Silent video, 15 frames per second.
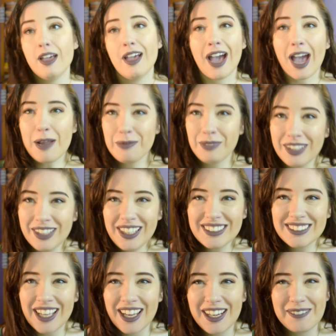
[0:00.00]
I'm really
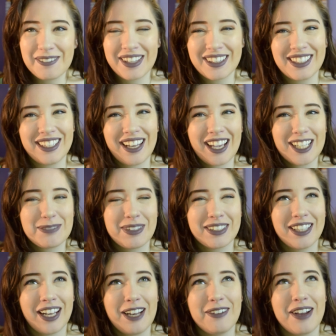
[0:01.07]
excited about the next book
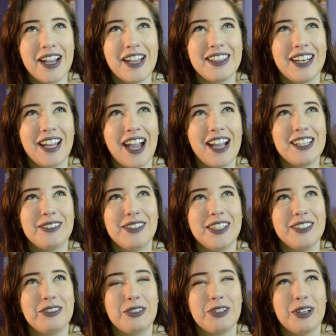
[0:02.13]
that I read that I had to
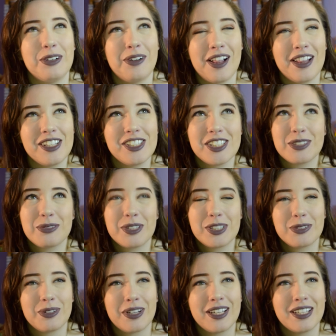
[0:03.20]
read for Auralogist,
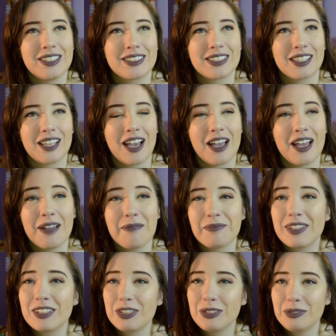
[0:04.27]
which was
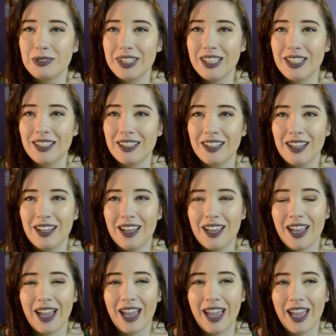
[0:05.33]
to read
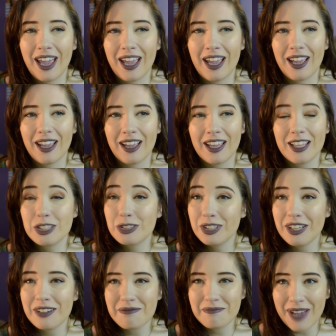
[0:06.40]
a
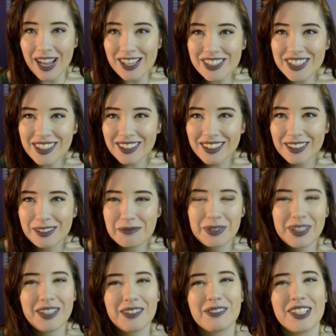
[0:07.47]
History of Magic
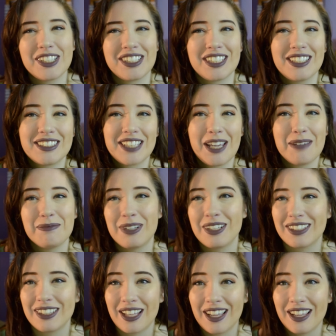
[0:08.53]
book, which is a book
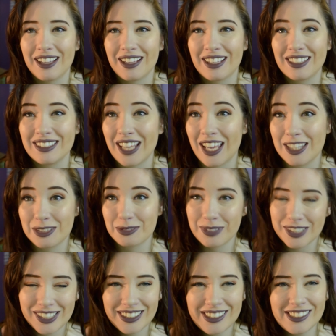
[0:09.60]
that contains
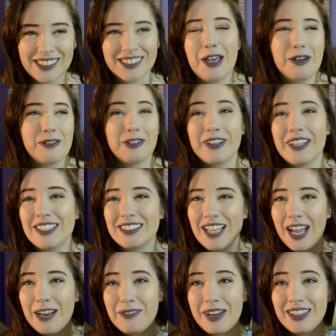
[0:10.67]
witches. For this,
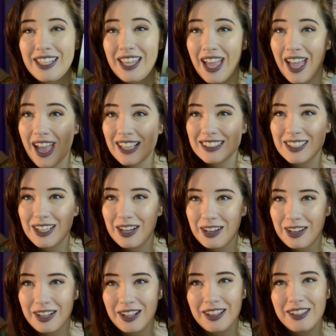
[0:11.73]
I read the Hex
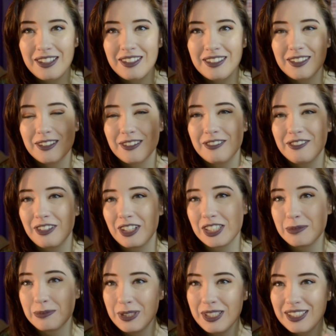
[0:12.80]
Hall first book.